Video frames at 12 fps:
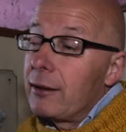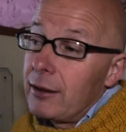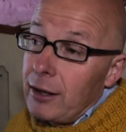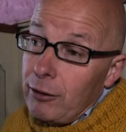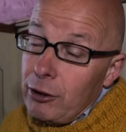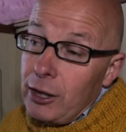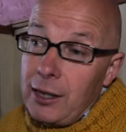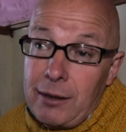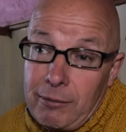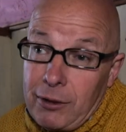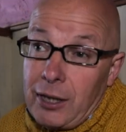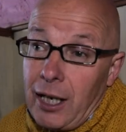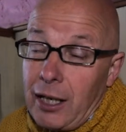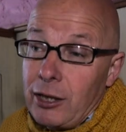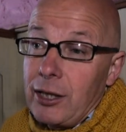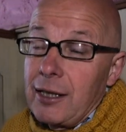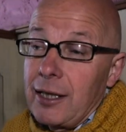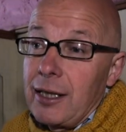So she
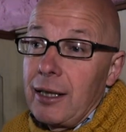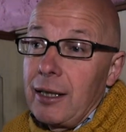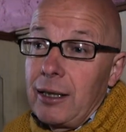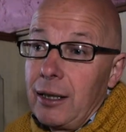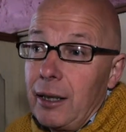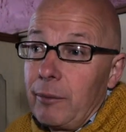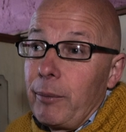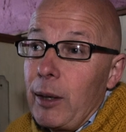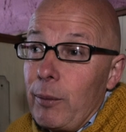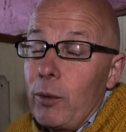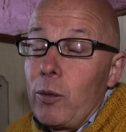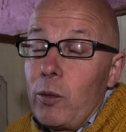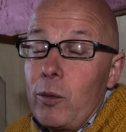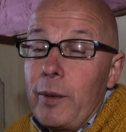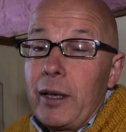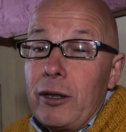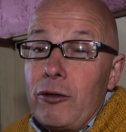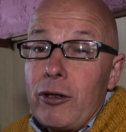said, people will
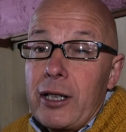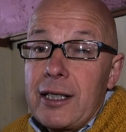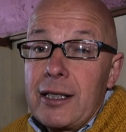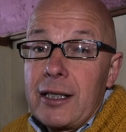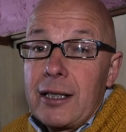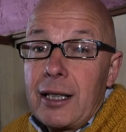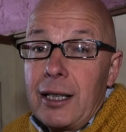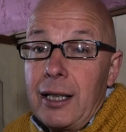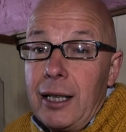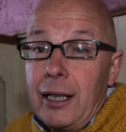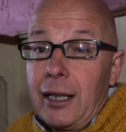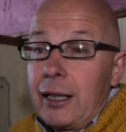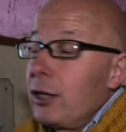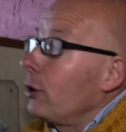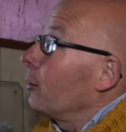be interested. And as